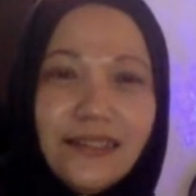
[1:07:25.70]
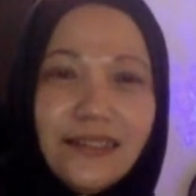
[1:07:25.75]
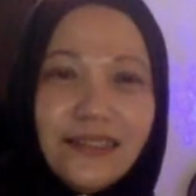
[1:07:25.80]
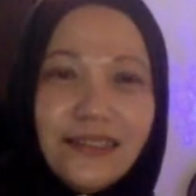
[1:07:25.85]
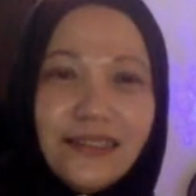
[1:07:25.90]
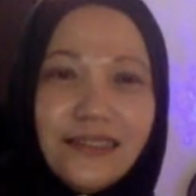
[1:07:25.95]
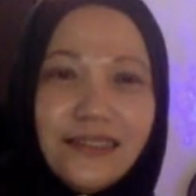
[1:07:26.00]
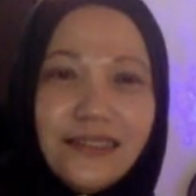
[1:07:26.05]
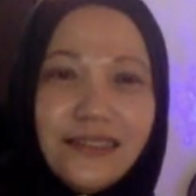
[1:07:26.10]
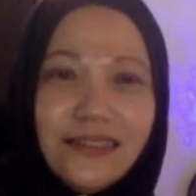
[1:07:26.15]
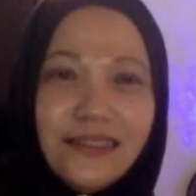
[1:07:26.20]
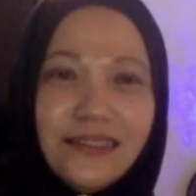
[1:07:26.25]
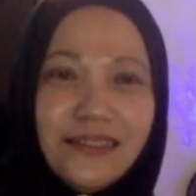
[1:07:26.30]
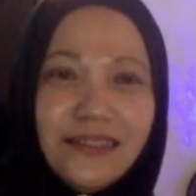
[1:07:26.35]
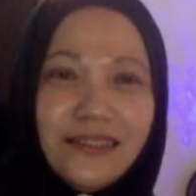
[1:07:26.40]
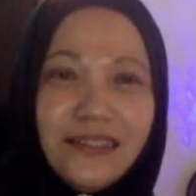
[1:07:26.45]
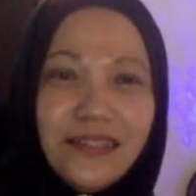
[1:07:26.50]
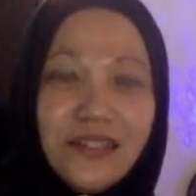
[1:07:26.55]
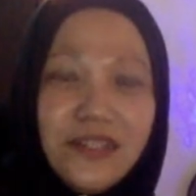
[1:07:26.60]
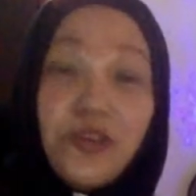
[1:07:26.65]
uh,
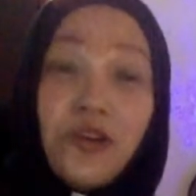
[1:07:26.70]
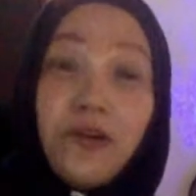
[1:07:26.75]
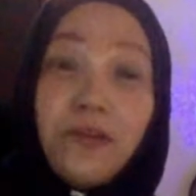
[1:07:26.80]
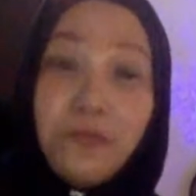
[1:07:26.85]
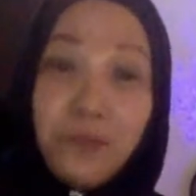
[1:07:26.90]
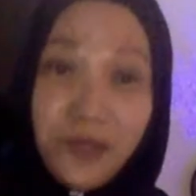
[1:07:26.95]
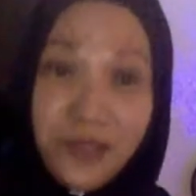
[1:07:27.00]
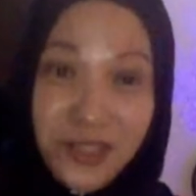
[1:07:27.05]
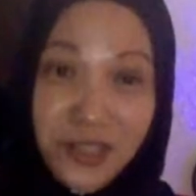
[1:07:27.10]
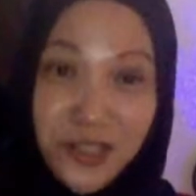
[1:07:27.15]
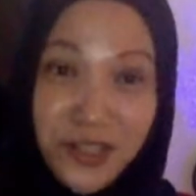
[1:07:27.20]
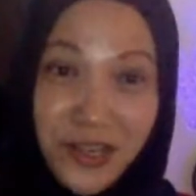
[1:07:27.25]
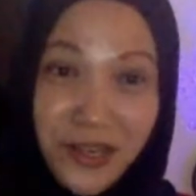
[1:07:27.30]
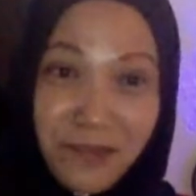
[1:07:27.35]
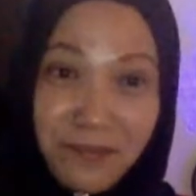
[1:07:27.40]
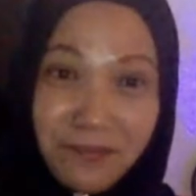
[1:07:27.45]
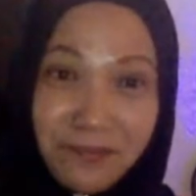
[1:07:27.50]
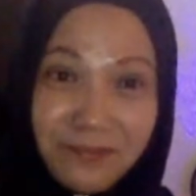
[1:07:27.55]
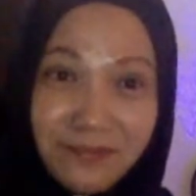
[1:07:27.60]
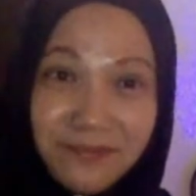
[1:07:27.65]
your body
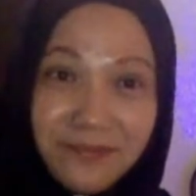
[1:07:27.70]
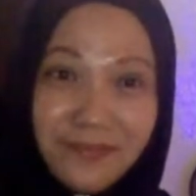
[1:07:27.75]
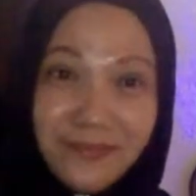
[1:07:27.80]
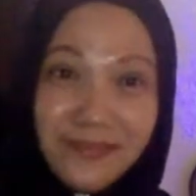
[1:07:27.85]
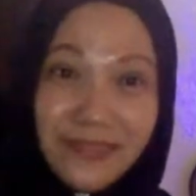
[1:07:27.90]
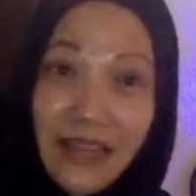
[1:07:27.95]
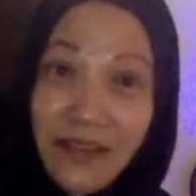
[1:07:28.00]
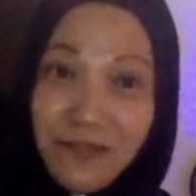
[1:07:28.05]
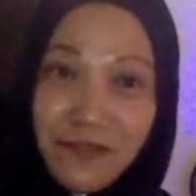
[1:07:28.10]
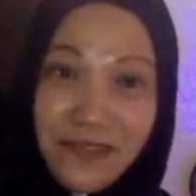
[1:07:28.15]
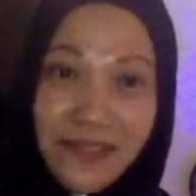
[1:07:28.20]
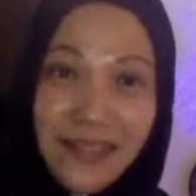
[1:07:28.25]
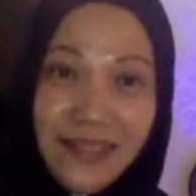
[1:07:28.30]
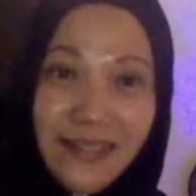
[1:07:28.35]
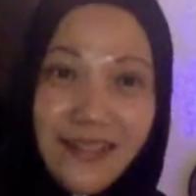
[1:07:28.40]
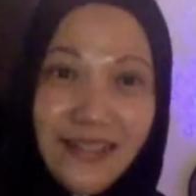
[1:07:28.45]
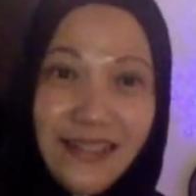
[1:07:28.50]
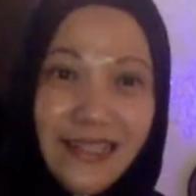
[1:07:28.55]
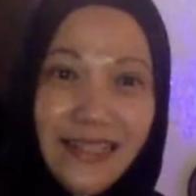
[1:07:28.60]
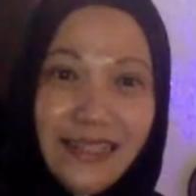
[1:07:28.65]
shape.
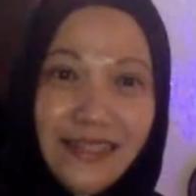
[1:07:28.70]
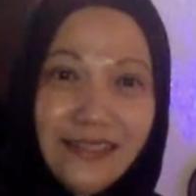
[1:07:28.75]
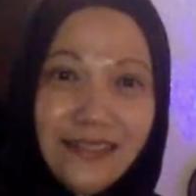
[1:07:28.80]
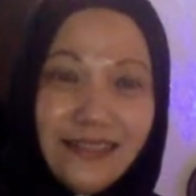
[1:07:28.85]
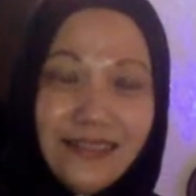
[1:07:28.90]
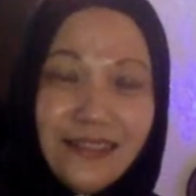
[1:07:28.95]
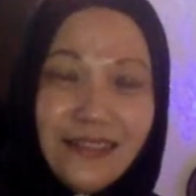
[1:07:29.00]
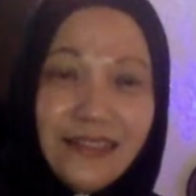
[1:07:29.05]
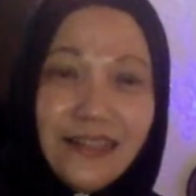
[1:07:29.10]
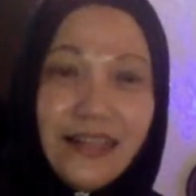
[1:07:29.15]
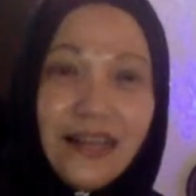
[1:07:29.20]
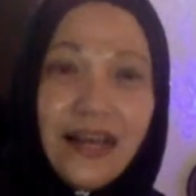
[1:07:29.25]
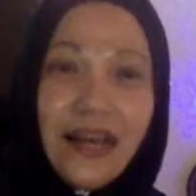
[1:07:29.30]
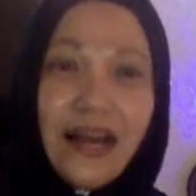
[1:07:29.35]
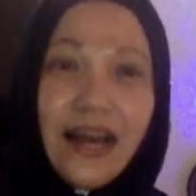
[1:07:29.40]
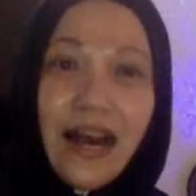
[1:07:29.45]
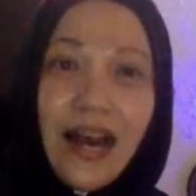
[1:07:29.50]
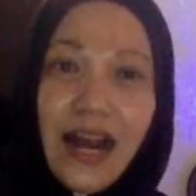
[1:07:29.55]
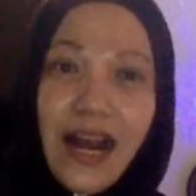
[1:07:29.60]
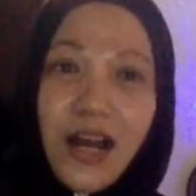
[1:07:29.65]
Definitely, uh,
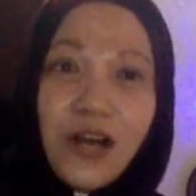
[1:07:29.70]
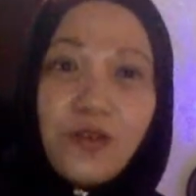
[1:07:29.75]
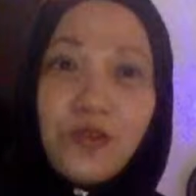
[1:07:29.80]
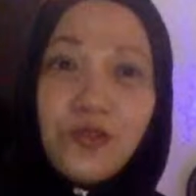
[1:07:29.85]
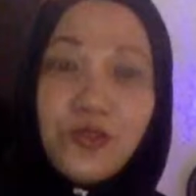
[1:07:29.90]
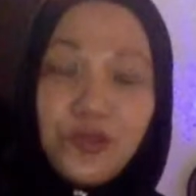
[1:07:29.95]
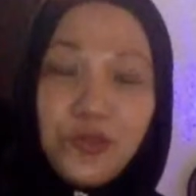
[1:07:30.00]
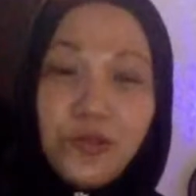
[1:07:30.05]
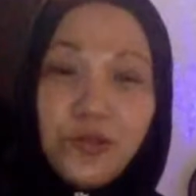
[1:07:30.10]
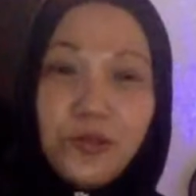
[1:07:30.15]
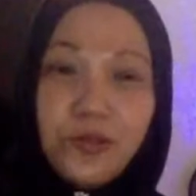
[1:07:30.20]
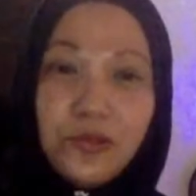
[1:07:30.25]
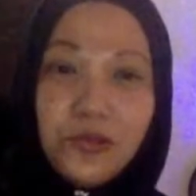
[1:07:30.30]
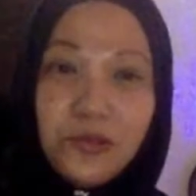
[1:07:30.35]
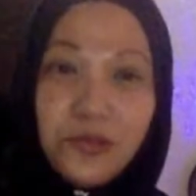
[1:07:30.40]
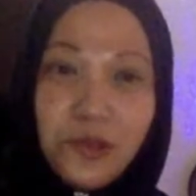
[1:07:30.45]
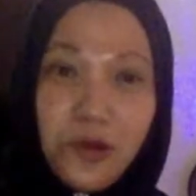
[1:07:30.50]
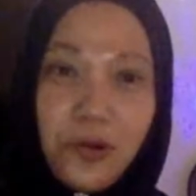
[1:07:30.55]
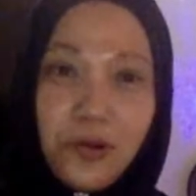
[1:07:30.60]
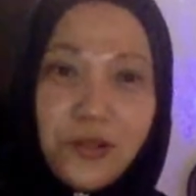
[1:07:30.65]
how to
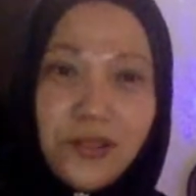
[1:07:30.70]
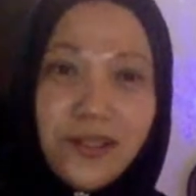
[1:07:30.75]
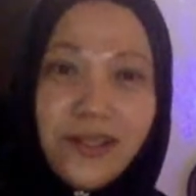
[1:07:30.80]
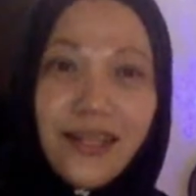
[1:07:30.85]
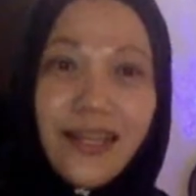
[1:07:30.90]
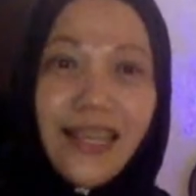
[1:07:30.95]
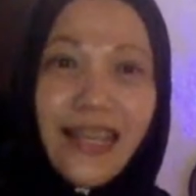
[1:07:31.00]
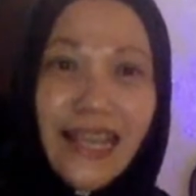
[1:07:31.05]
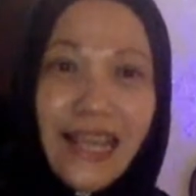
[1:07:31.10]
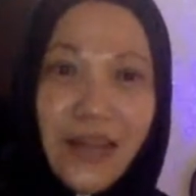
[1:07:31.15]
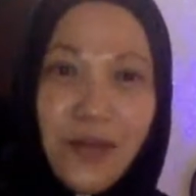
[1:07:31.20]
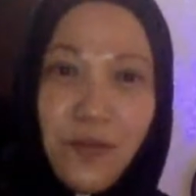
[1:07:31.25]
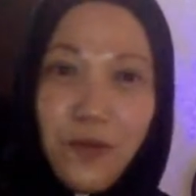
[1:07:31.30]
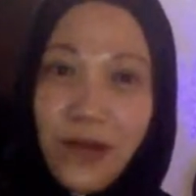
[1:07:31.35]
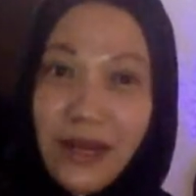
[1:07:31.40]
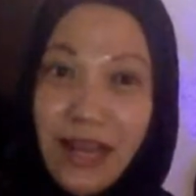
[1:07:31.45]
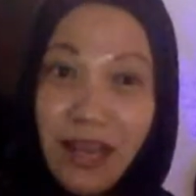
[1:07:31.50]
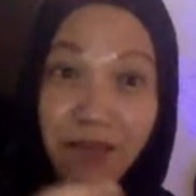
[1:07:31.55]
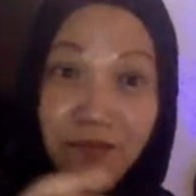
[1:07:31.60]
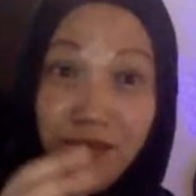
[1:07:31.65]
look good in
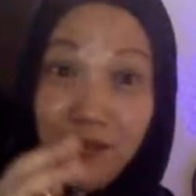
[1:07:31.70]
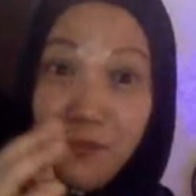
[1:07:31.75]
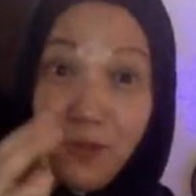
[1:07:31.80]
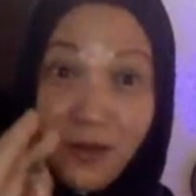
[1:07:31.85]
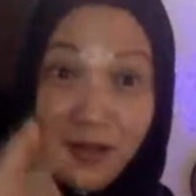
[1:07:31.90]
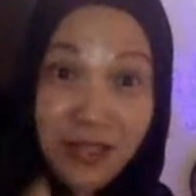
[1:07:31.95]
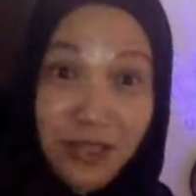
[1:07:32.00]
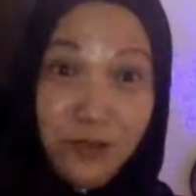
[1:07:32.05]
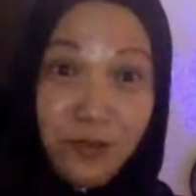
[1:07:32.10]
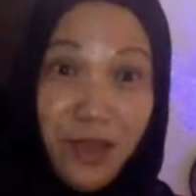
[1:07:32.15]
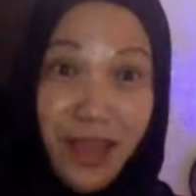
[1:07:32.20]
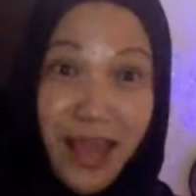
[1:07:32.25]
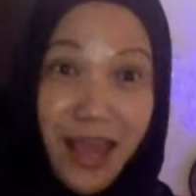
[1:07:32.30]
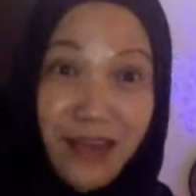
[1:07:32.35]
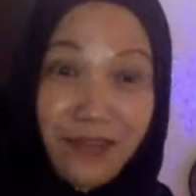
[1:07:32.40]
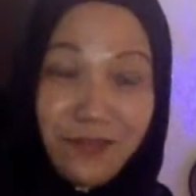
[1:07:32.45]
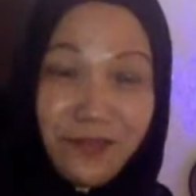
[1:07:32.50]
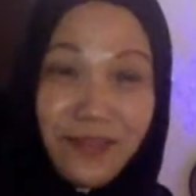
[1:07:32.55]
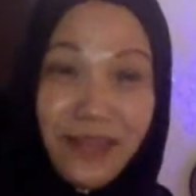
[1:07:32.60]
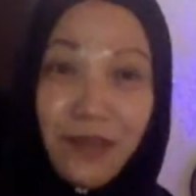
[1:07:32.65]
whatever body you
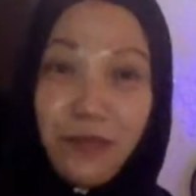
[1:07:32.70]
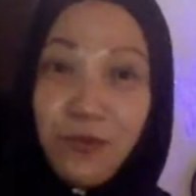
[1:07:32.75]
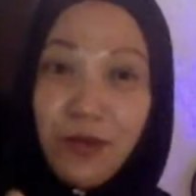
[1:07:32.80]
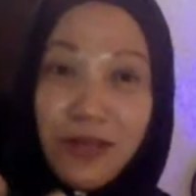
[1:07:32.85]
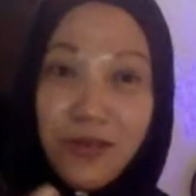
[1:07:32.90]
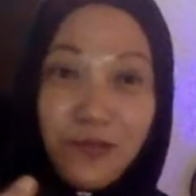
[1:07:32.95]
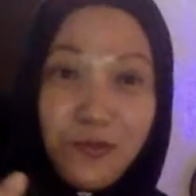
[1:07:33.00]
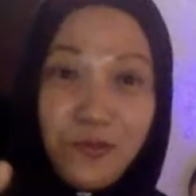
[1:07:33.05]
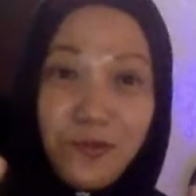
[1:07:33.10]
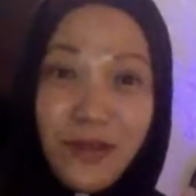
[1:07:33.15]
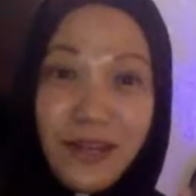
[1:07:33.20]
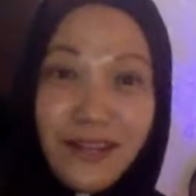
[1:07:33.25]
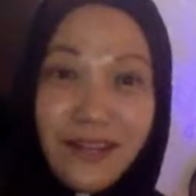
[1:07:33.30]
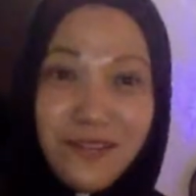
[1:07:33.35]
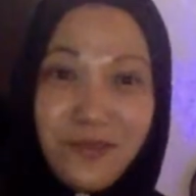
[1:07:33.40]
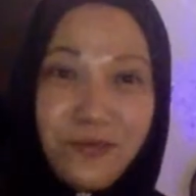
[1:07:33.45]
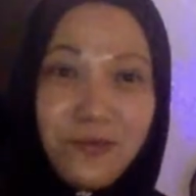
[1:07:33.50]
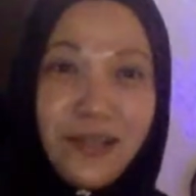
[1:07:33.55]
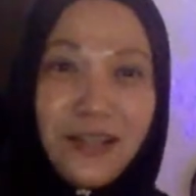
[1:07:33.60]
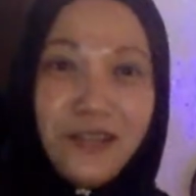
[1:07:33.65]
have like what what
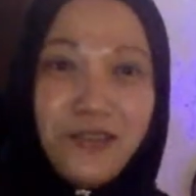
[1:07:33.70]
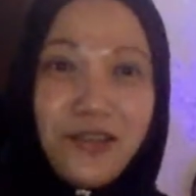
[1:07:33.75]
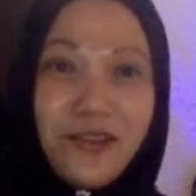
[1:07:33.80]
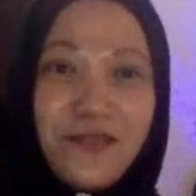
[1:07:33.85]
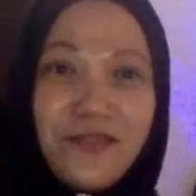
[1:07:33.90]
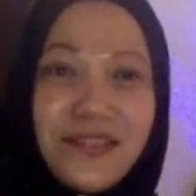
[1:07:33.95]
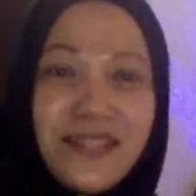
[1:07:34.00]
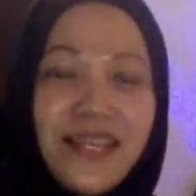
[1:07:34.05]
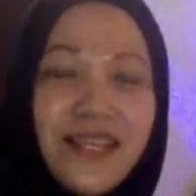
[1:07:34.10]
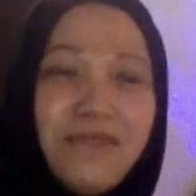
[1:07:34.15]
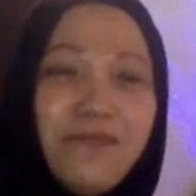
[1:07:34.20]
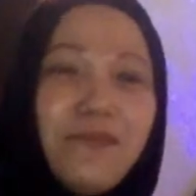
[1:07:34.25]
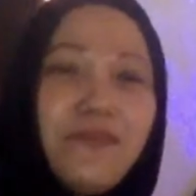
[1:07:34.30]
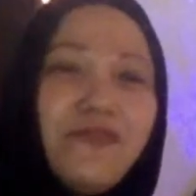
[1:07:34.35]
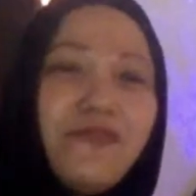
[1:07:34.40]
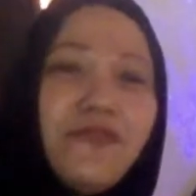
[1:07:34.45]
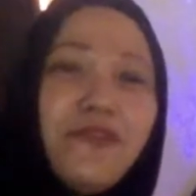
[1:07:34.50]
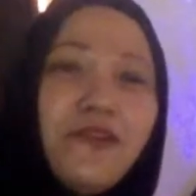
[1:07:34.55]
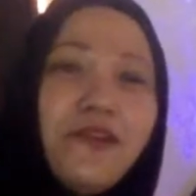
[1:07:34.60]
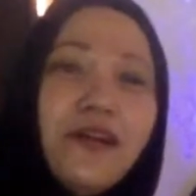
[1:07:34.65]
what you have said
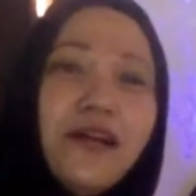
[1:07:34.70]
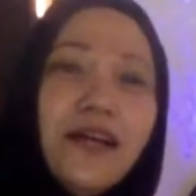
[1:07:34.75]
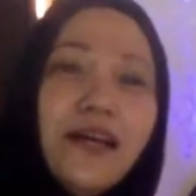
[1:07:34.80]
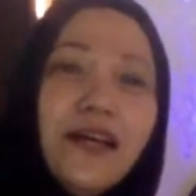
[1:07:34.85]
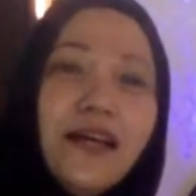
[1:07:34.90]
before